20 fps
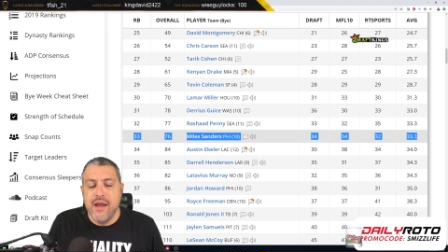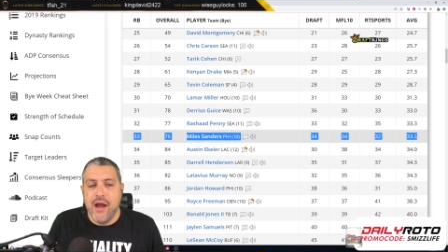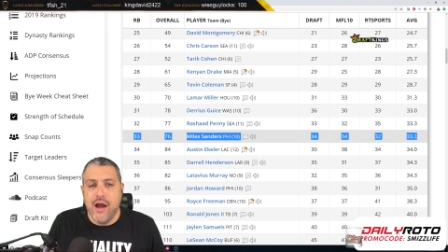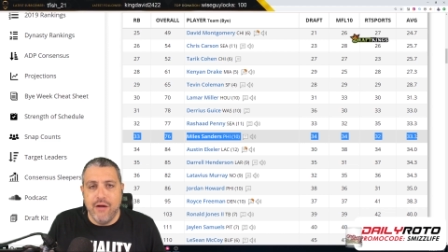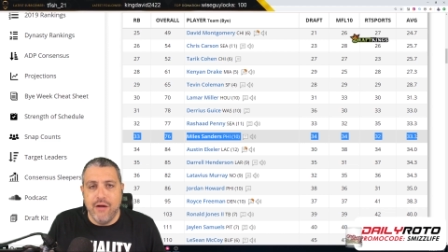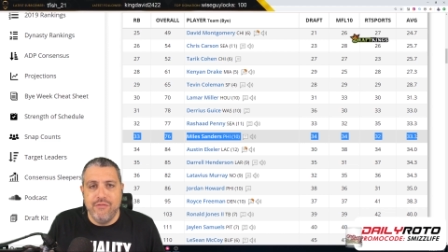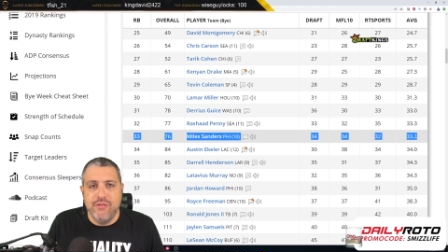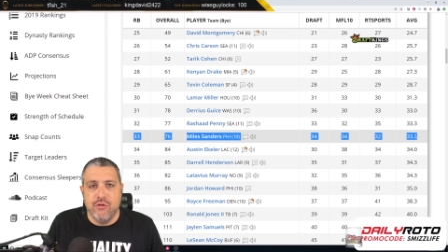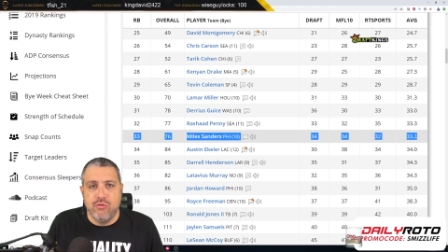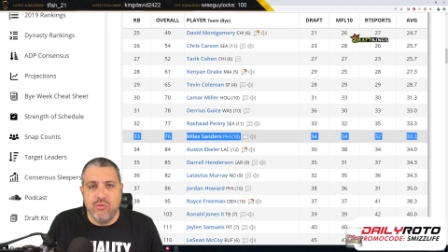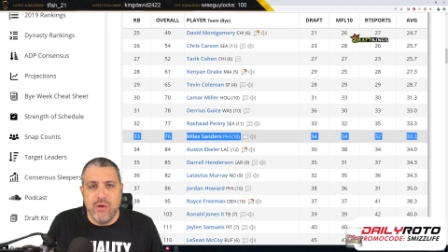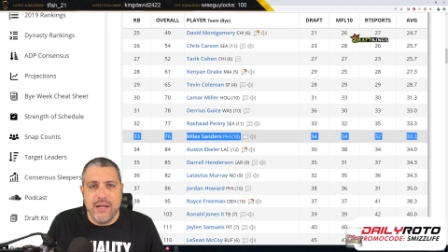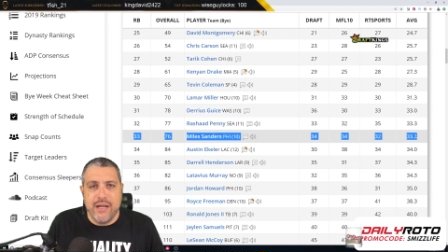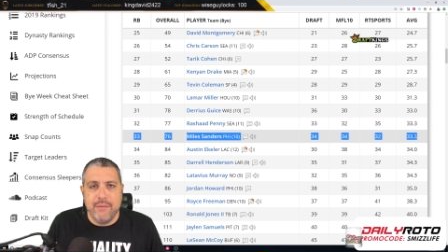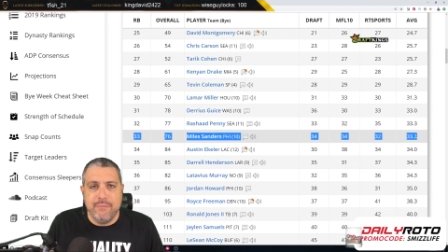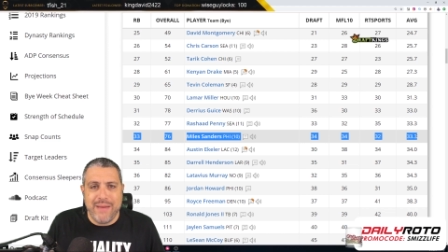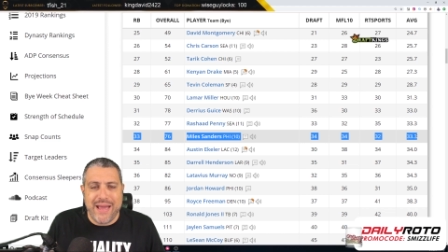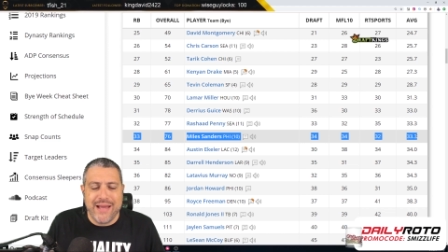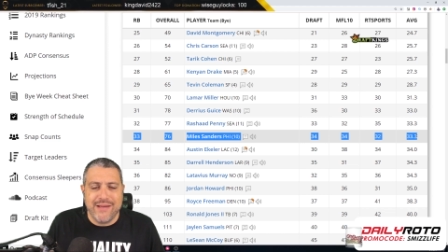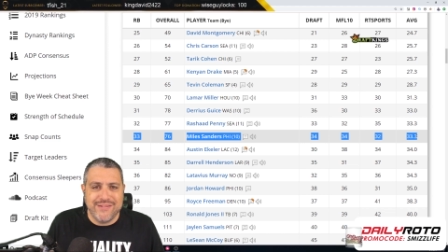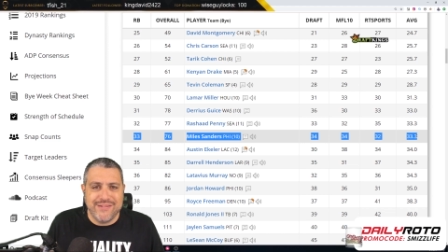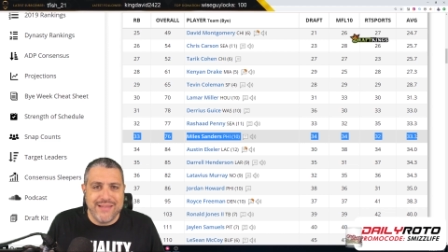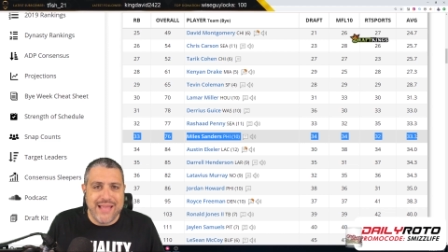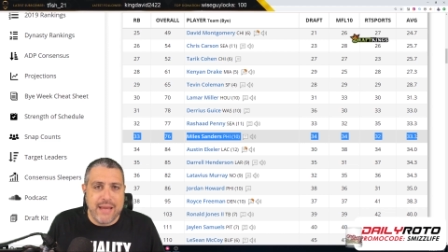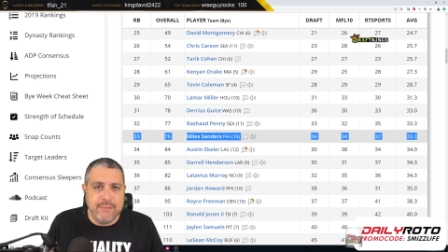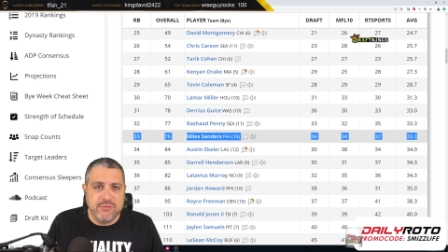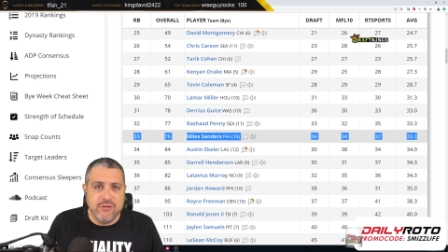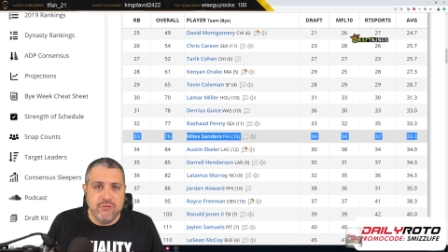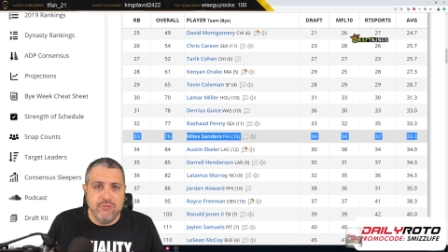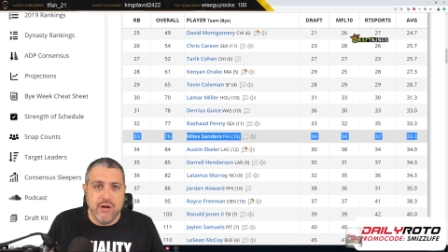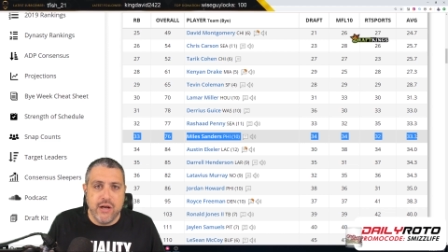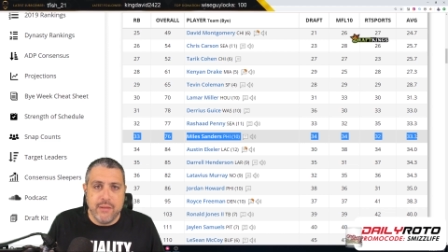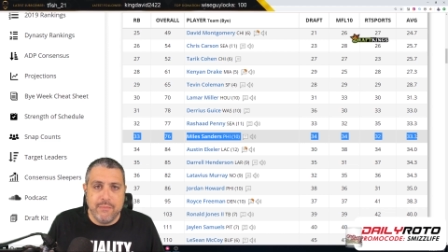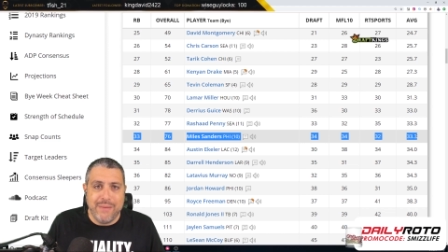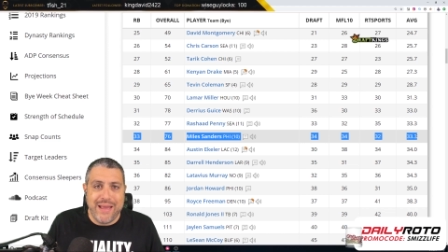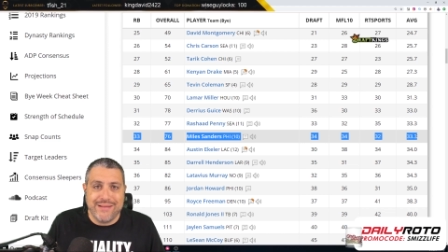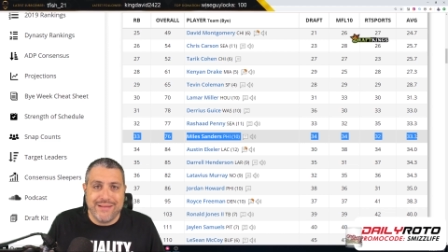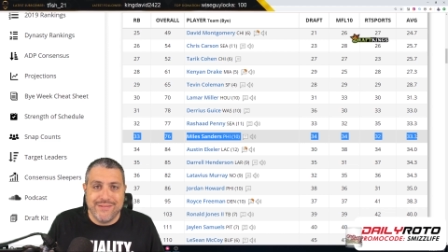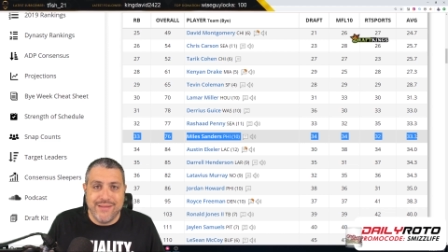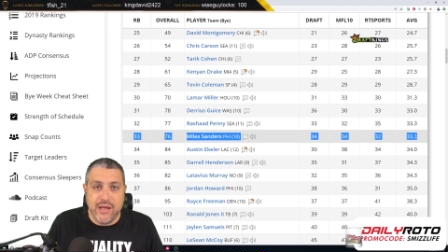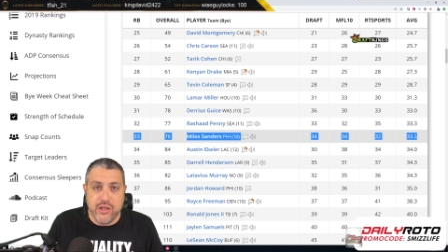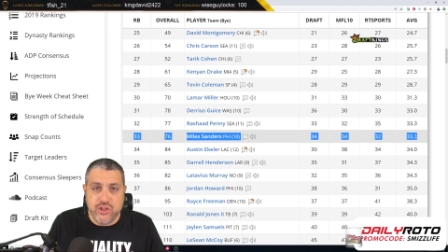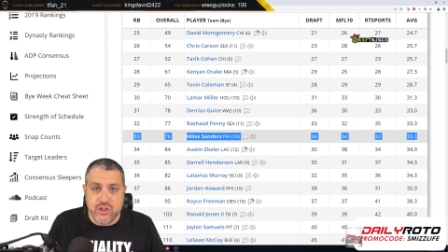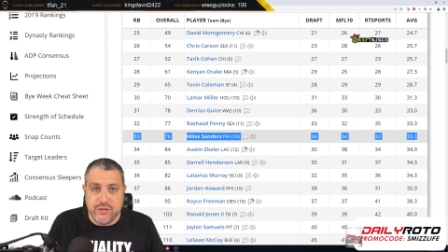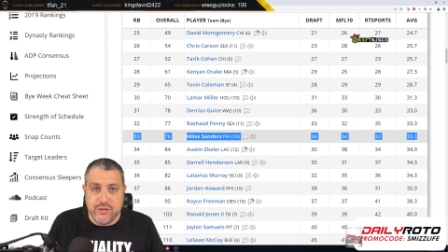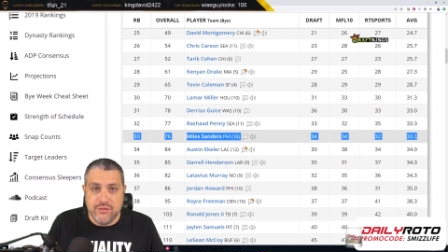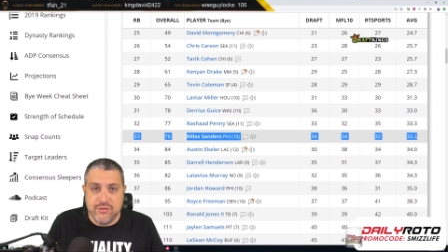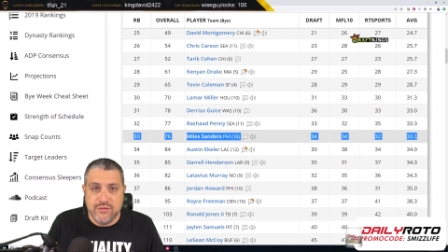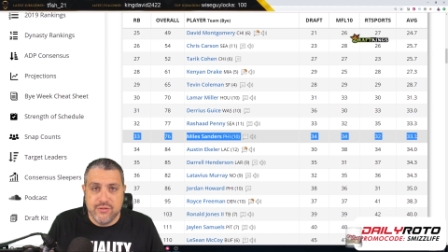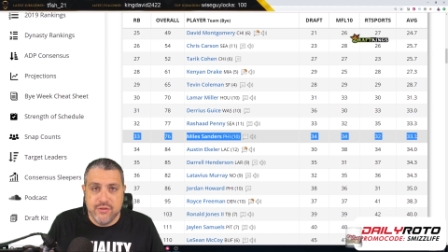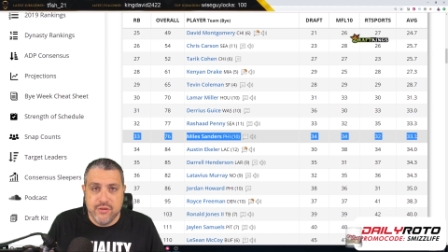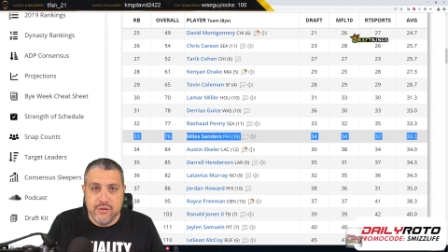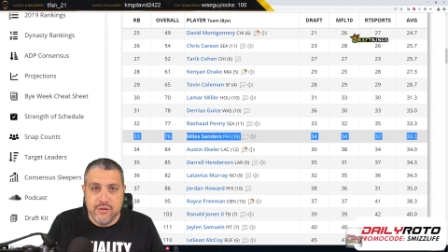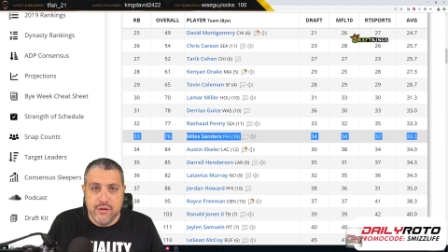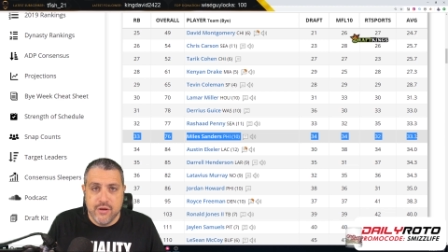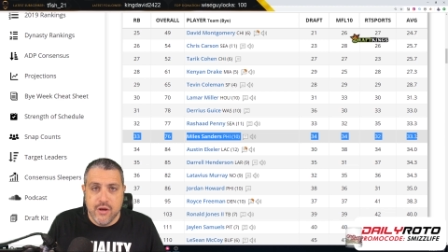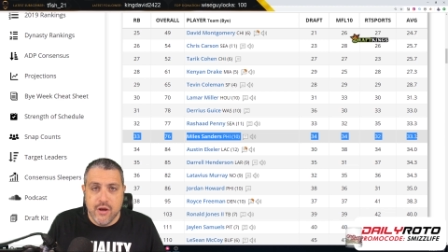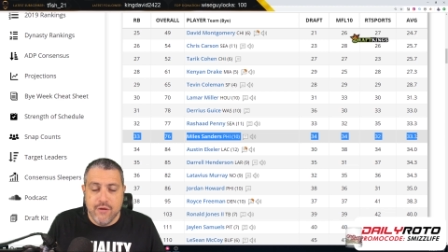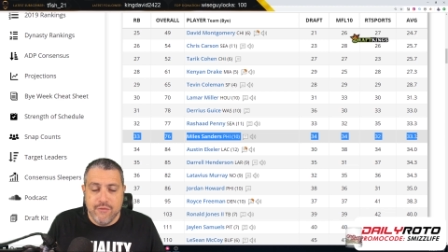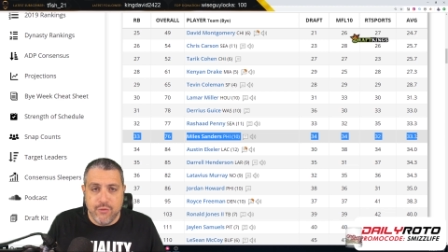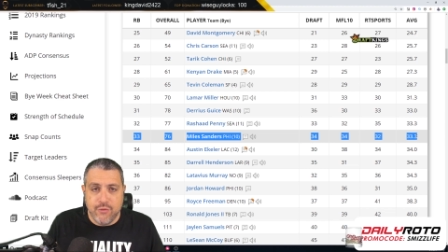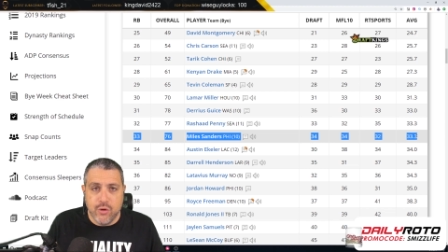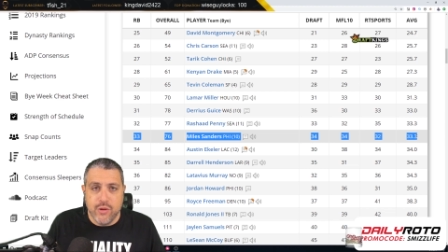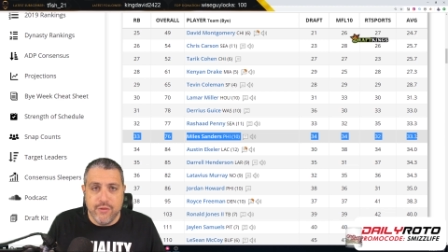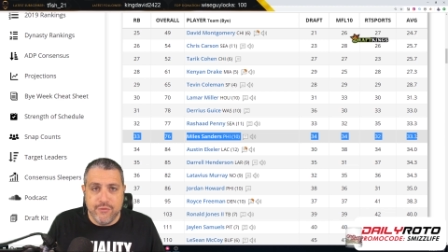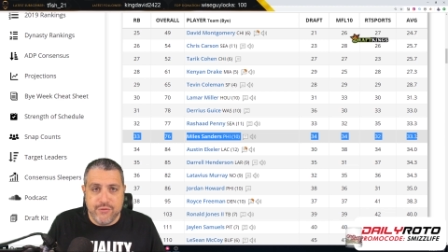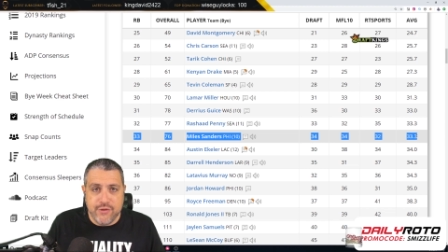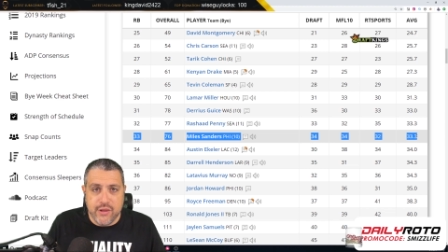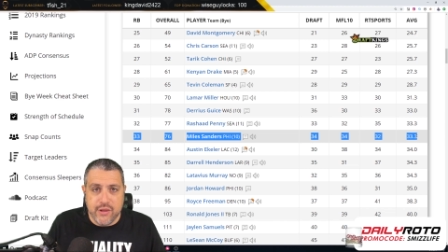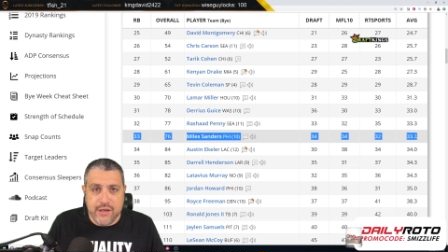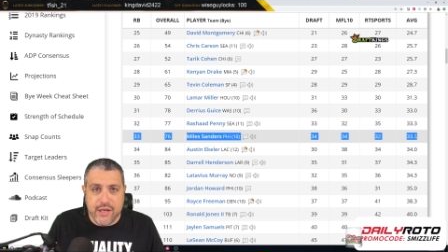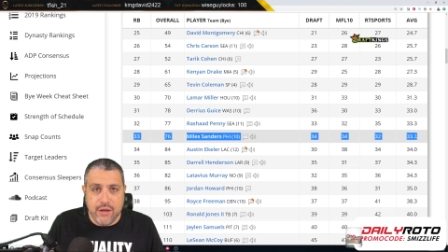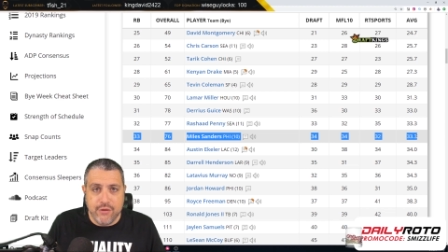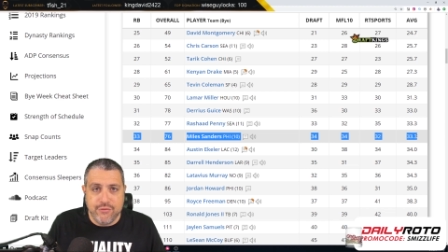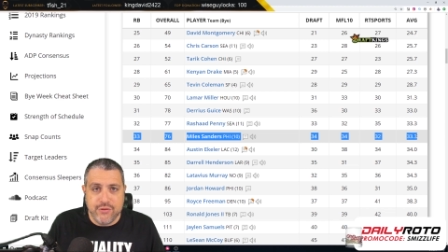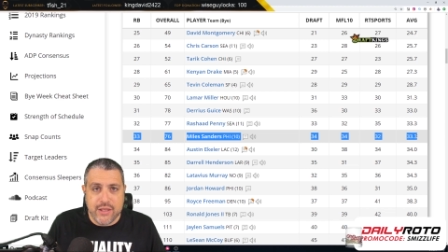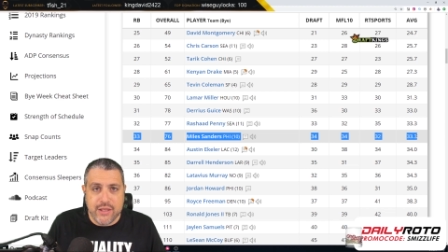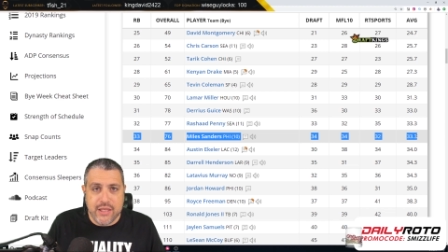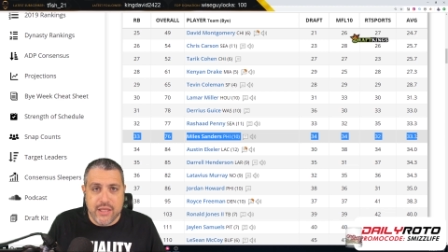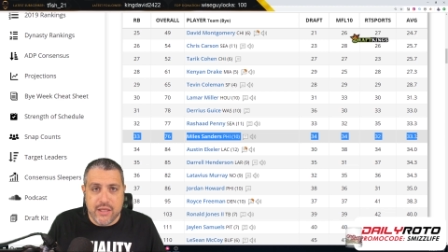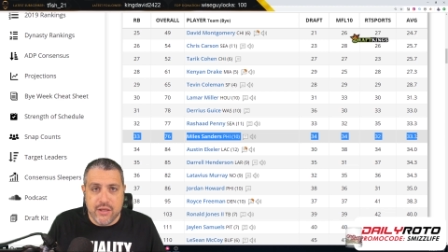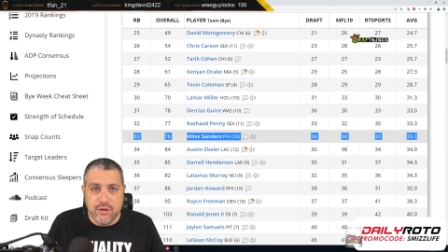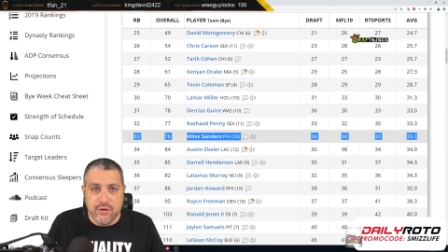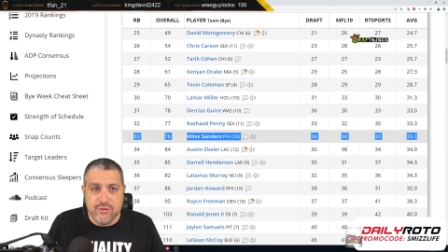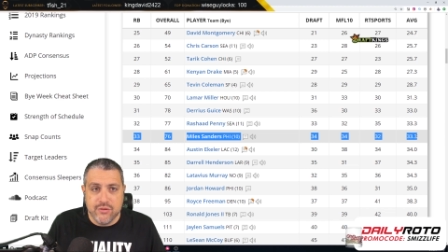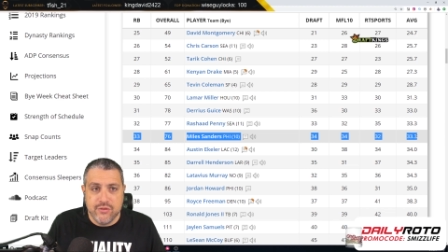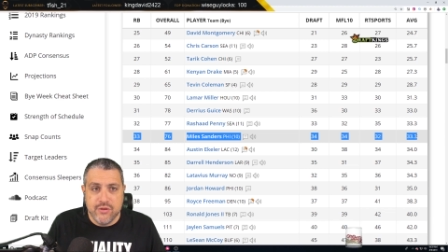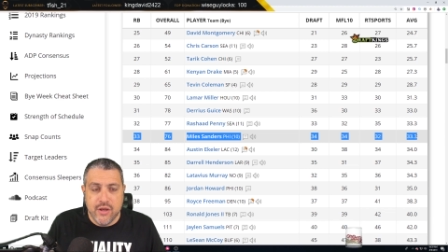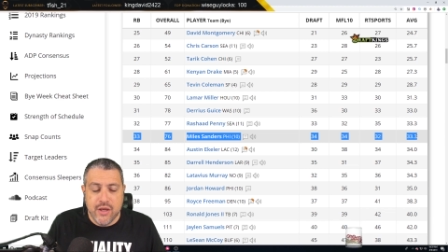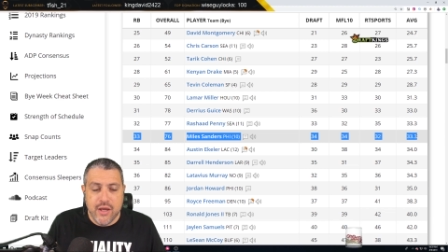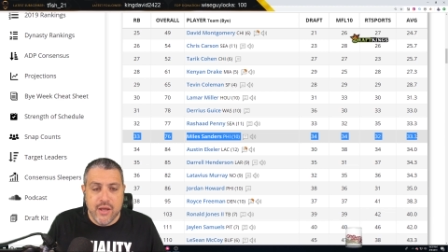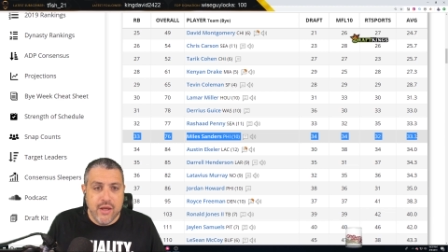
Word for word: of the running back snaps and running back touches for the Philadelphia Eagles.